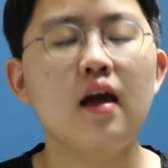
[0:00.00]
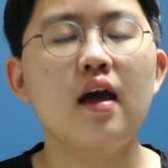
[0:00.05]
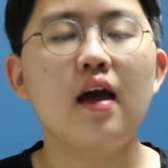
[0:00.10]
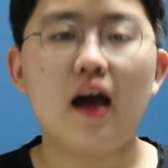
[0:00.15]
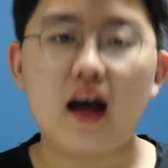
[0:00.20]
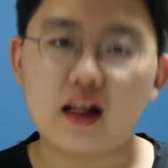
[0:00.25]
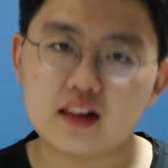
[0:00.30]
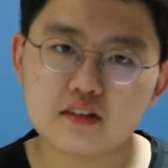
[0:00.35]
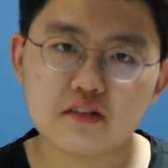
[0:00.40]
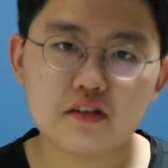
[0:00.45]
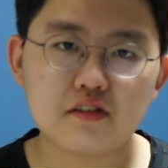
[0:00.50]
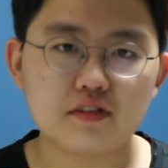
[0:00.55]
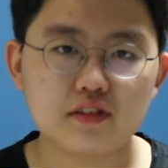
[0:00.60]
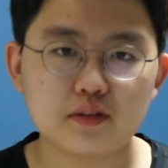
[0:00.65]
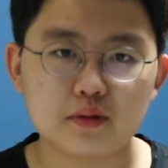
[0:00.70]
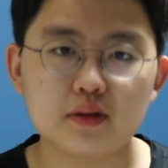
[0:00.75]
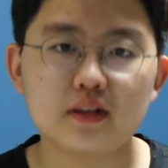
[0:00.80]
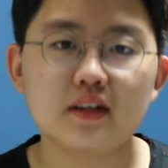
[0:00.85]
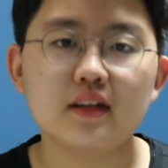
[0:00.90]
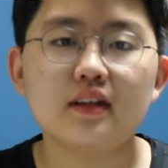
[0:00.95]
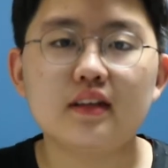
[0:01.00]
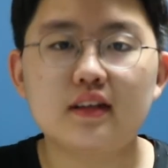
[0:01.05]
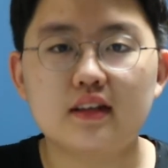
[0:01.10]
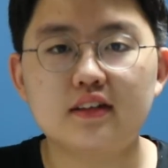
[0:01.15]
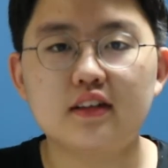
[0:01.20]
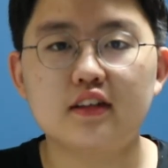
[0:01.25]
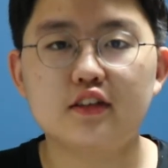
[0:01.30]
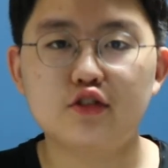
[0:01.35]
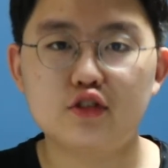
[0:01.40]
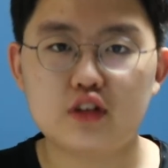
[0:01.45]
Hello everyone,
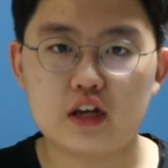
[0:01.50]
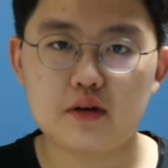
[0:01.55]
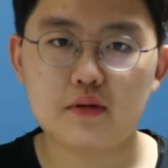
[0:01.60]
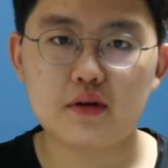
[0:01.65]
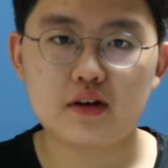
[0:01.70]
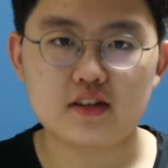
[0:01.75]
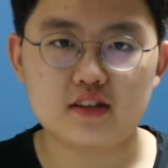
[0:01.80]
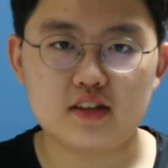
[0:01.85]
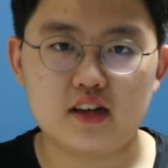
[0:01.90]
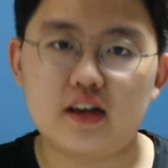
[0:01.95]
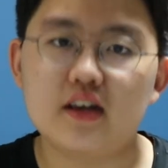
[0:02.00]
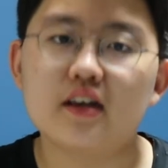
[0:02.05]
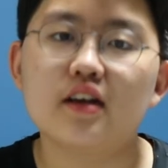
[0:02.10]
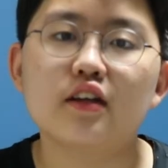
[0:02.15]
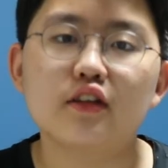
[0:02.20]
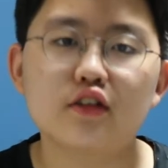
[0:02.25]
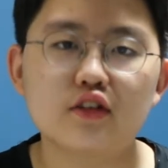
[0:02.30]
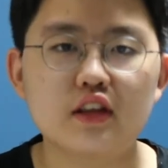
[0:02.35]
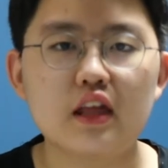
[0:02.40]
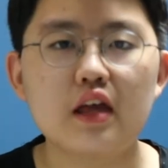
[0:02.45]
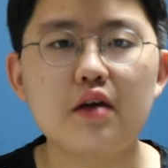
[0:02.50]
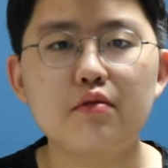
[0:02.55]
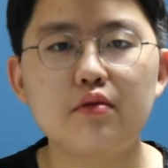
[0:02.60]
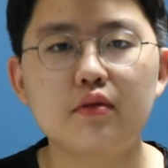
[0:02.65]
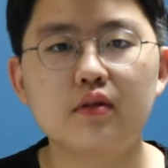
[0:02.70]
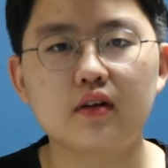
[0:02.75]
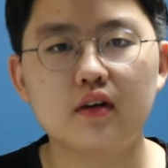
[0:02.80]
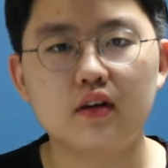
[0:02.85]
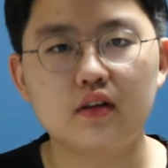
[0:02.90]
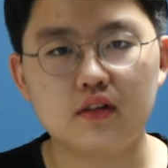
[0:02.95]
this is J1J. Today we
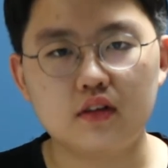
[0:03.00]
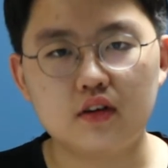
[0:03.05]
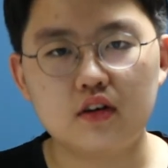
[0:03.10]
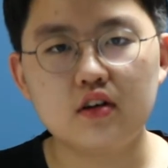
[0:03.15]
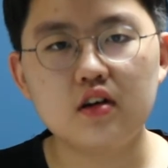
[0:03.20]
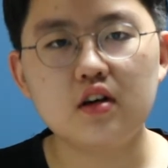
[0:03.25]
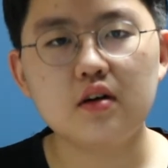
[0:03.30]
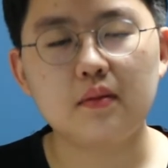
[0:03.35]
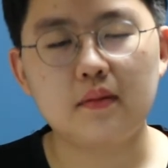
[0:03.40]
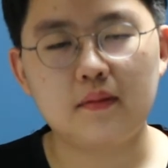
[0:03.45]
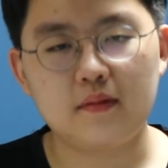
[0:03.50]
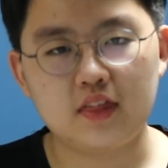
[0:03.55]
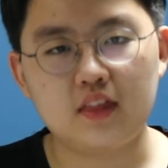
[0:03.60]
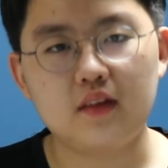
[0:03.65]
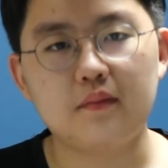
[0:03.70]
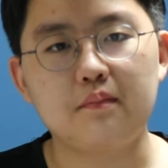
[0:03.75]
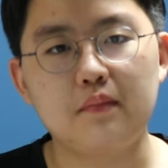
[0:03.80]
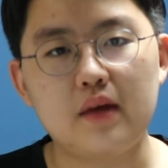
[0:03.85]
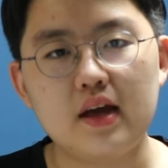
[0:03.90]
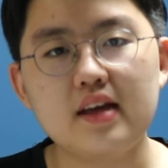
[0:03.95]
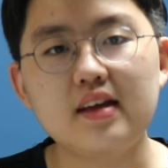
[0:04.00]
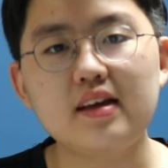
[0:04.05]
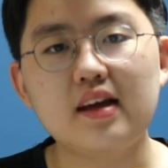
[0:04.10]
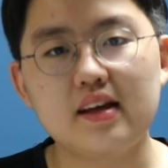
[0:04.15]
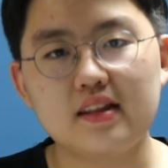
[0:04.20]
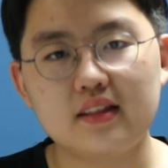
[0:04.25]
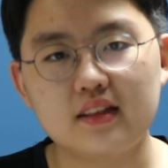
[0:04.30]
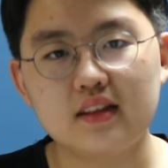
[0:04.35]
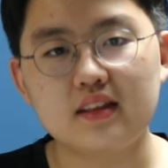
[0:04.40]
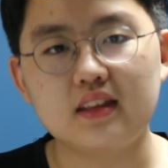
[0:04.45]
are going to learn about the May
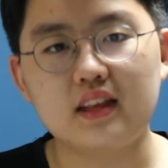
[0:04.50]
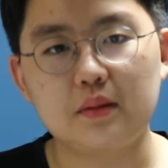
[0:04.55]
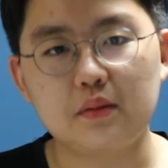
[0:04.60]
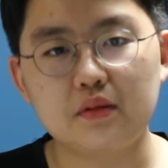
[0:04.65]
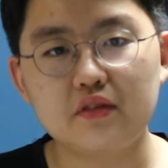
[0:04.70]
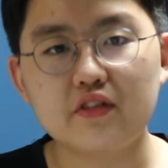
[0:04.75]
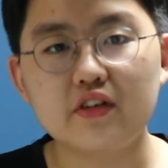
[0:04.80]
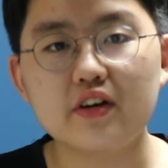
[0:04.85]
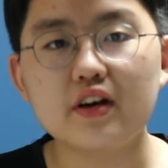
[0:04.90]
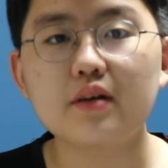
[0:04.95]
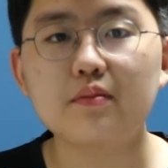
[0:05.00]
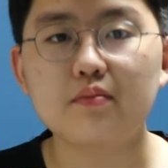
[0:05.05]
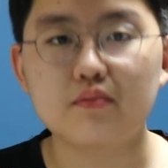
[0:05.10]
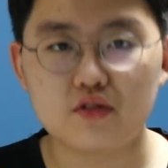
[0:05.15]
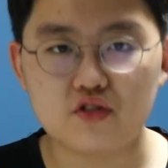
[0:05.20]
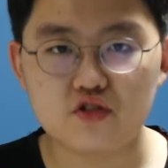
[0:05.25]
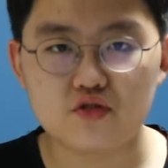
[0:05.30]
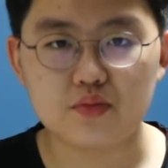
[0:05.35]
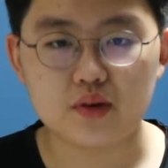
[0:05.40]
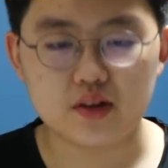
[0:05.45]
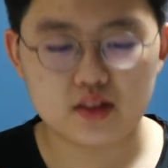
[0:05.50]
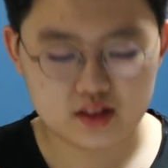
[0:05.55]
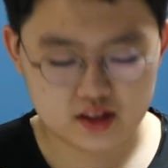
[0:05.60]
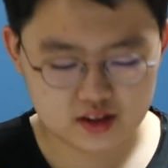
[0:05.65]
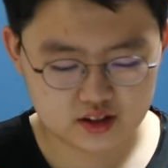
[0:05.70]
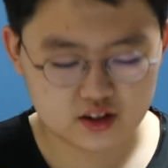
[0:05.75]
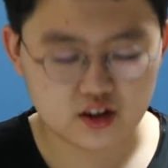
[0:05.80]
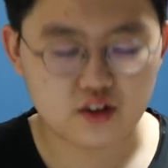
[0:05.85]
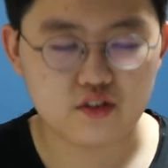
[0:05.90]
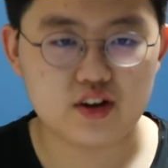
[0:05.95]
18 Democratic Movement
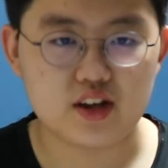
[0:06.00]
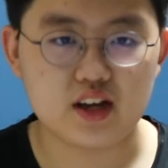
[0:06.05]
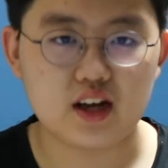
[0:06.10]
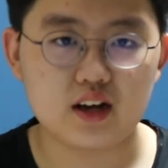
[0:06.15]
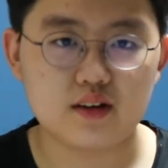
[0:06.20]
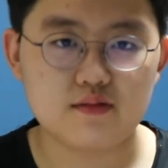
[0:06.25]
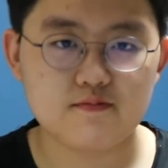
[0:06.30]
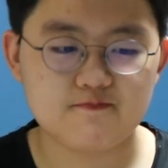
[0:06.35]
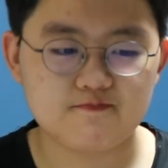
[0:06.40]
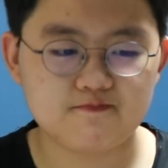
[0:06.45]
in Korea.